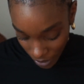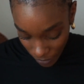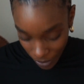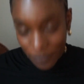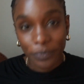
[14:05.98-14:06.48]

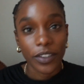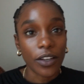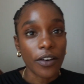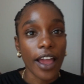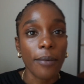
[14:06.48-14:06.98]
Anyway,
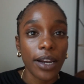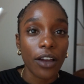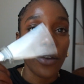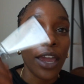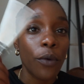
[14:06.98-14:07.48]
so now I'm gonna
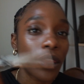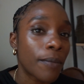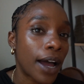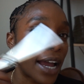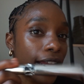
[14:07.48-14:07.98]
go in with
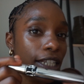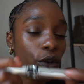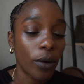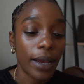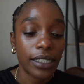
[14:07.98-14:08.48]
my
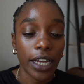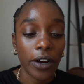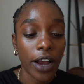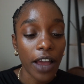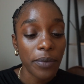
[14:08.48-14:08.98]
Dior
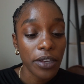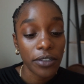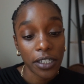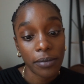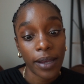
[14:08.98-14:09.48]
mascara. I haven't
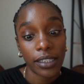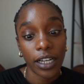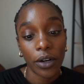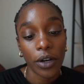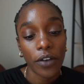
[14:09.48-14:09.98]
used this
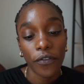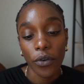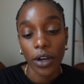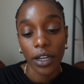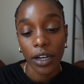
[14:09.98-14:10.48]
mascara
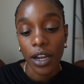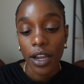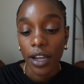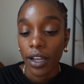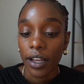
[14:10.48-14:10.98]
for
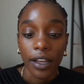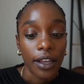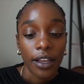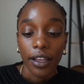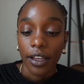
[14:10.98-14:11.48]

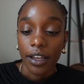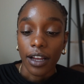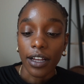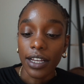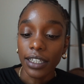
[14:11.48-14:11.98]

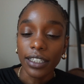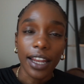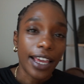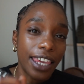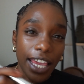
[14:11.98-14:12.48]
a good little
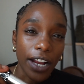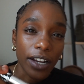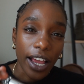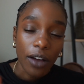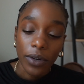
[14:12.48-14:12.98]
like year
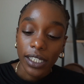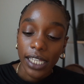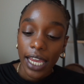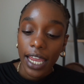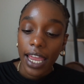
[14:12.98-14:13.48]
now, I wanna
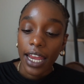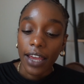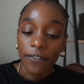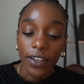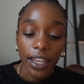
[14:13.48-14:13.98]
say. And
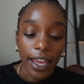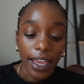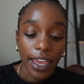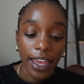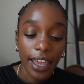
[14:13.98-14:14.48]
I feel
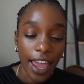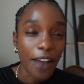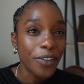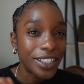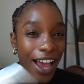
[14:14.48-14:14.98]
like
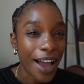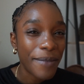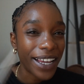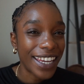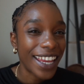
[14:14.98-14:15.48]
every time
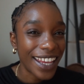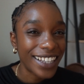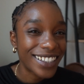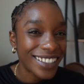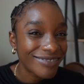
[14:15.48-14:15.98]
I get it,